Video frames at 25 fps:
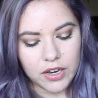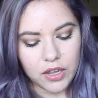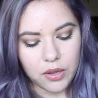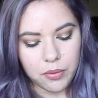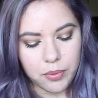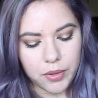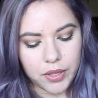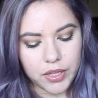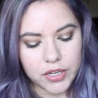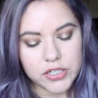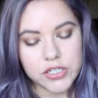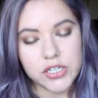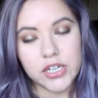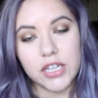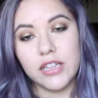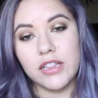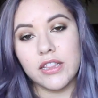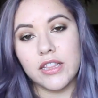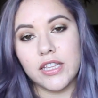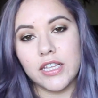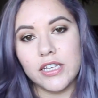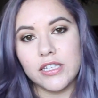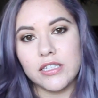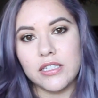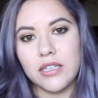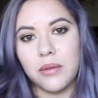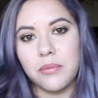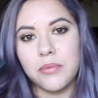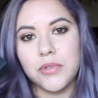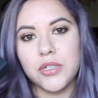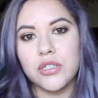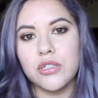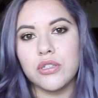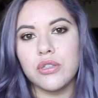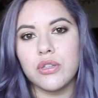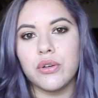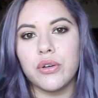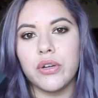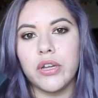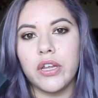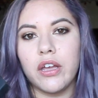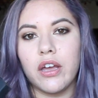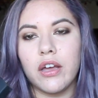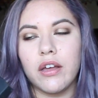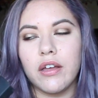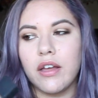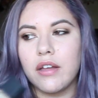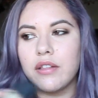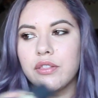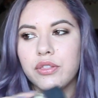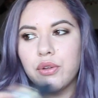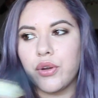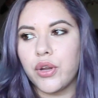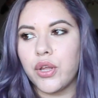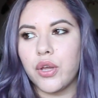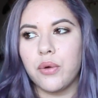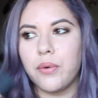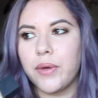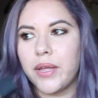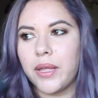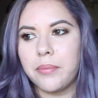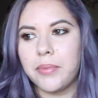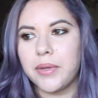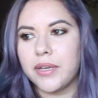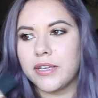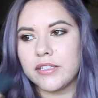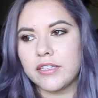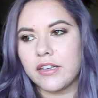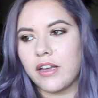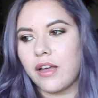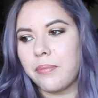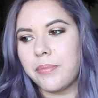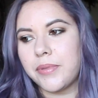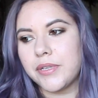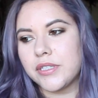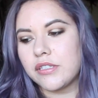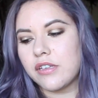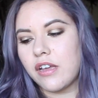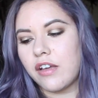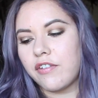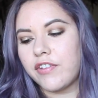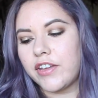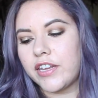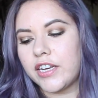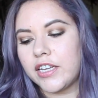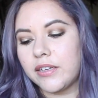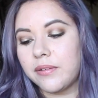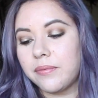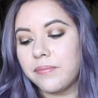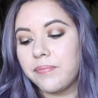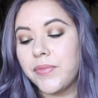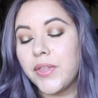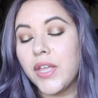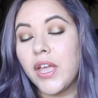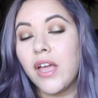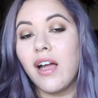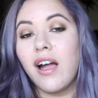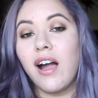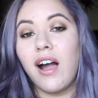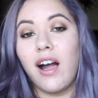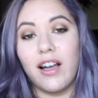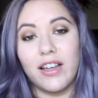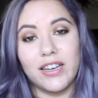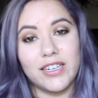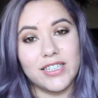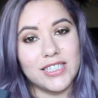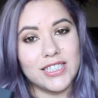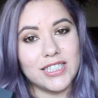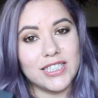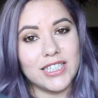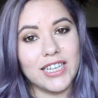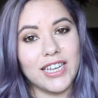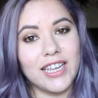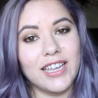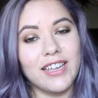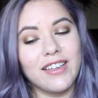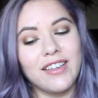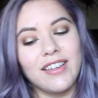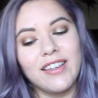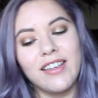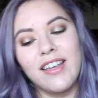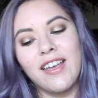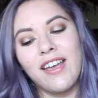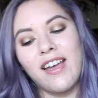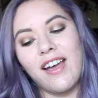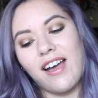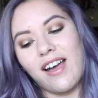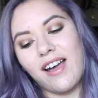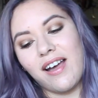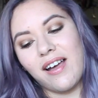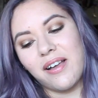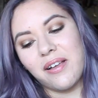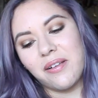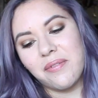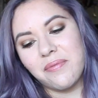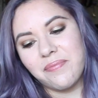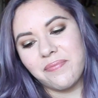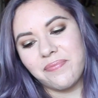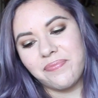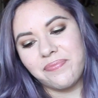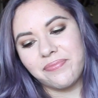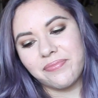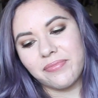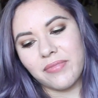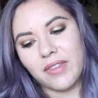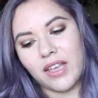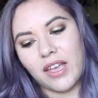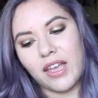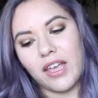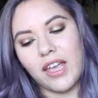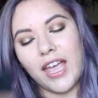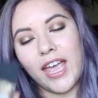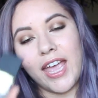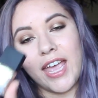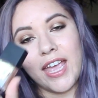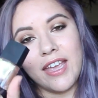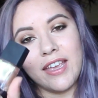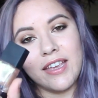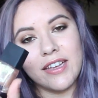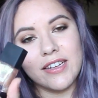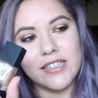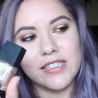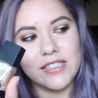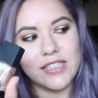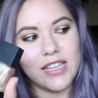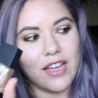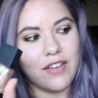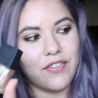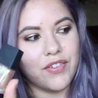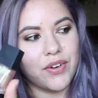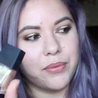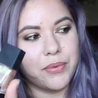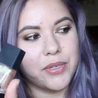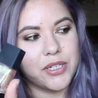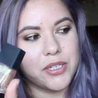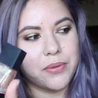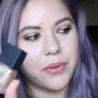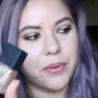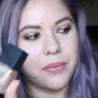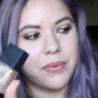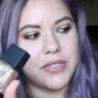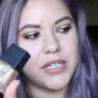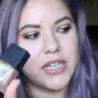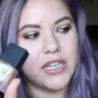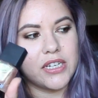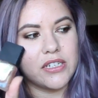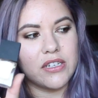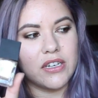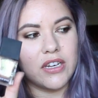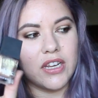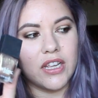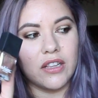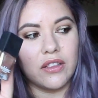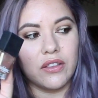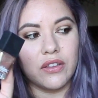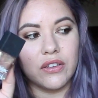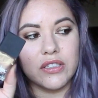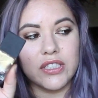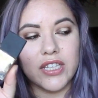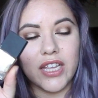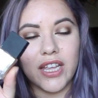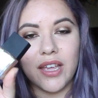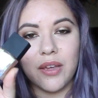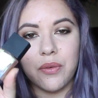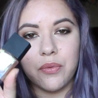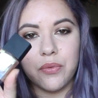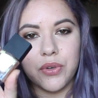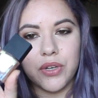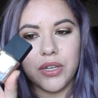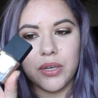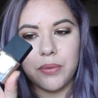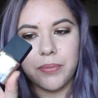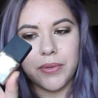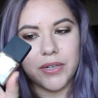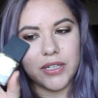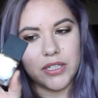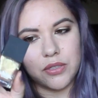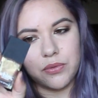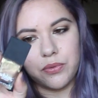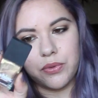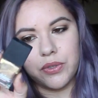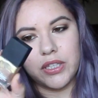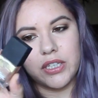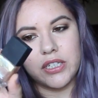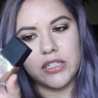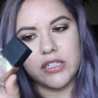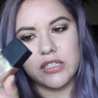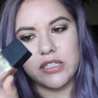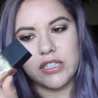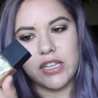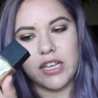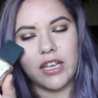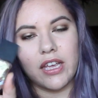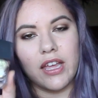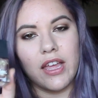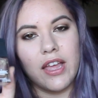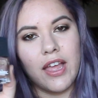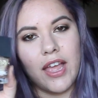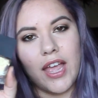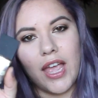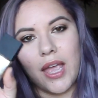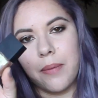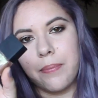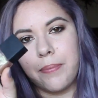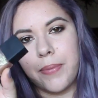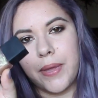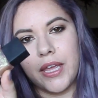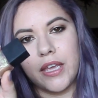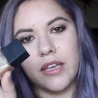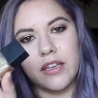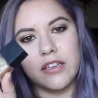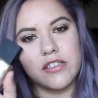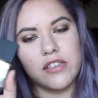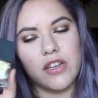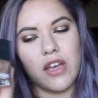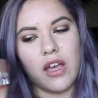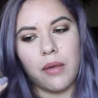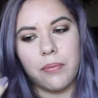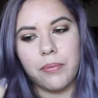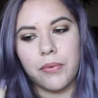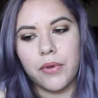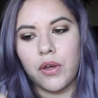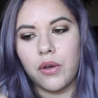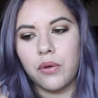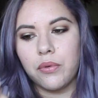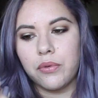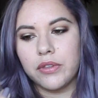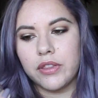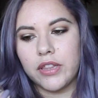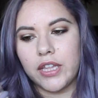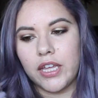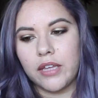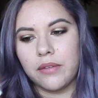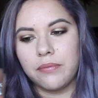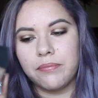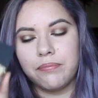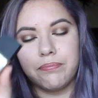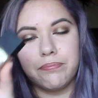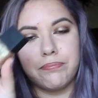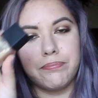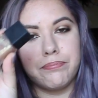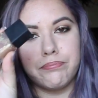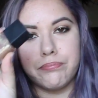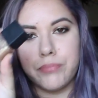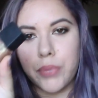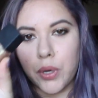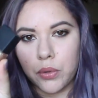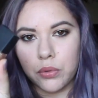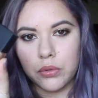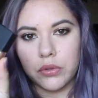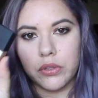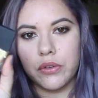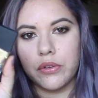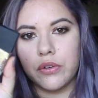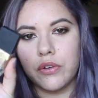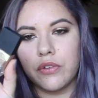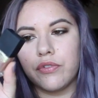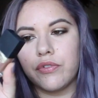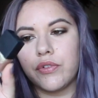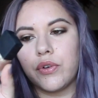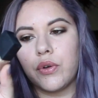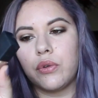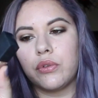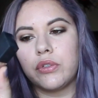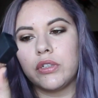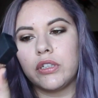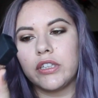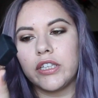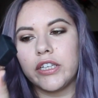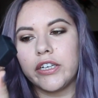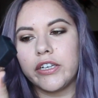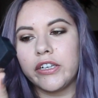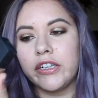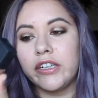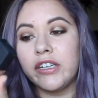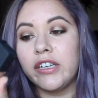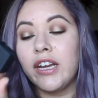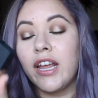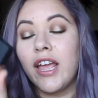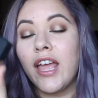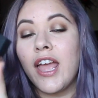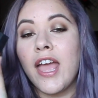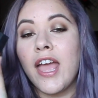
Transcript: nail polish. And this I'm just throwing away because I got pissed off at it. Honestly. It doesn't have very much pigmentation. It looks like it would, but it's really just like a pink top coat with a boatload of gold glitter.